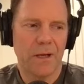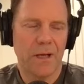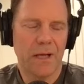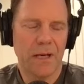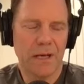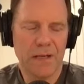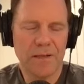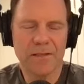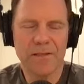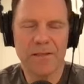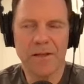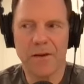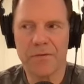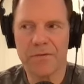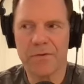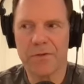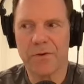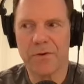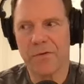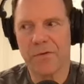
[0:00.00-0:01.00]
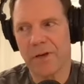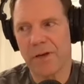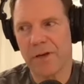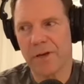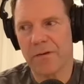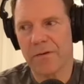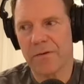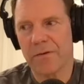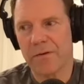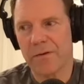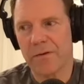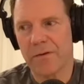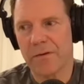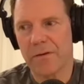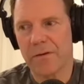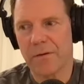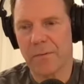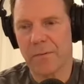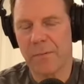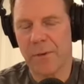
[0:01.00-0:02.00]
it is self-serving
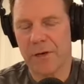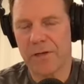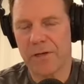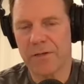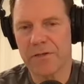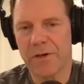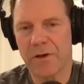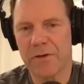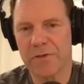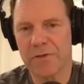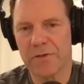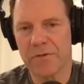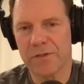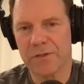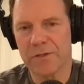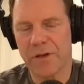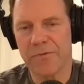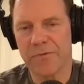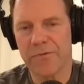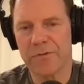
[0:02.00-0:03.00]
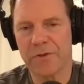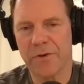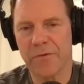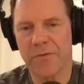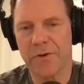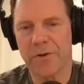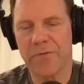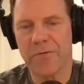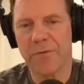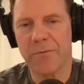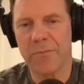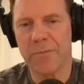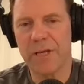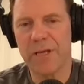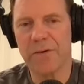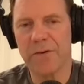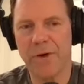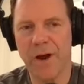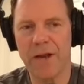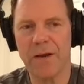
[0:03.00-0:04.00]
but it's also self-serving for
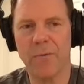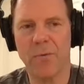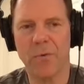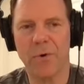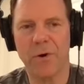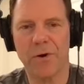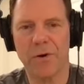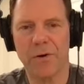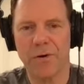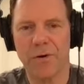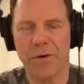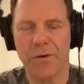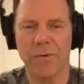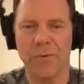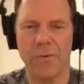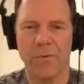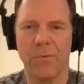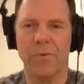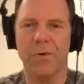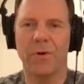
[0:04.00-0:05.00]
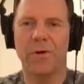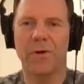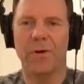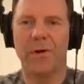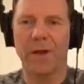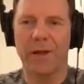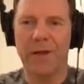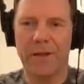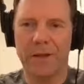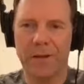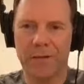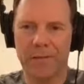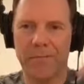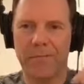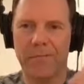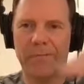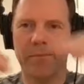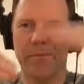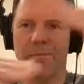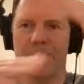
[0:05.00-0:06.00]
me right we're we're like
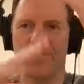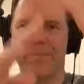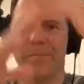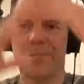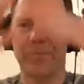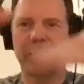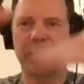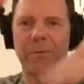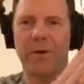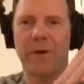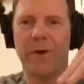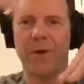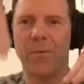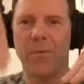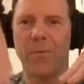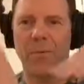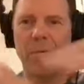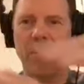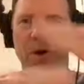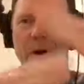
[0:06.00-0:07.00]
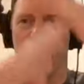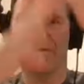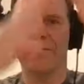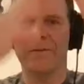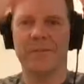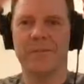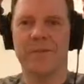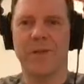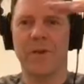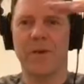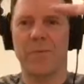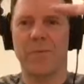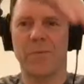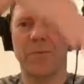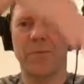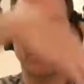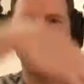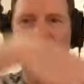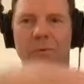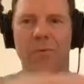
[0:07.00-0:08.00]
you know all of a
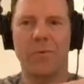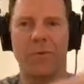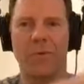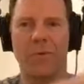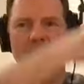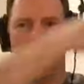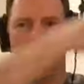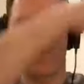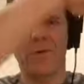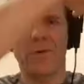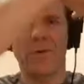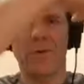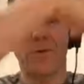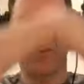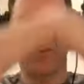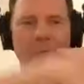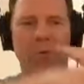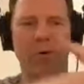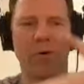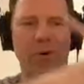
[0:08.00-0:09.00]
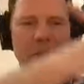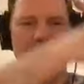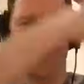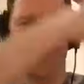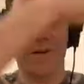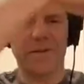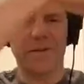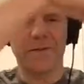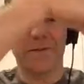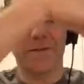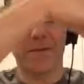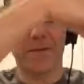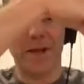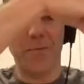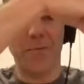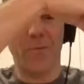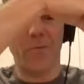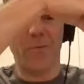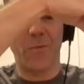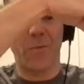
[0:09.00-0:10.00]
sudden we're on a
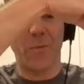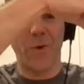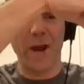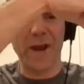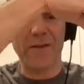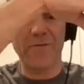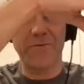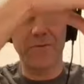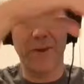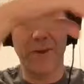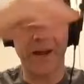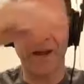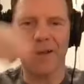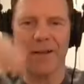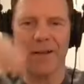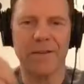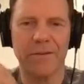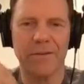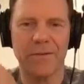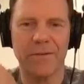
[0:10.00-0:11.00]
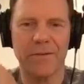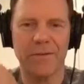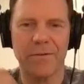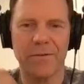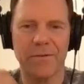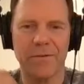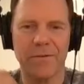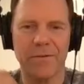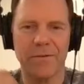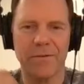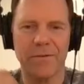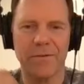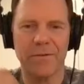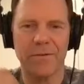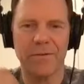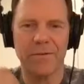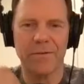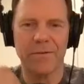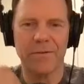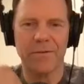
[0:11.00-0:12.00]
same wavelength right
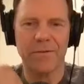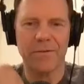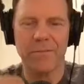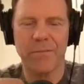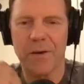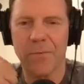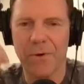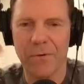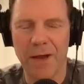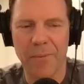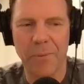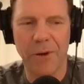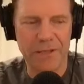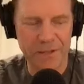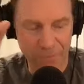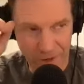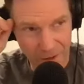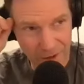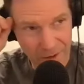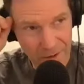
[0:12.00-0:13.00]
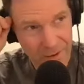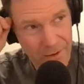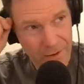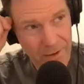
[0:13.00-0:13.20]
we're at a place where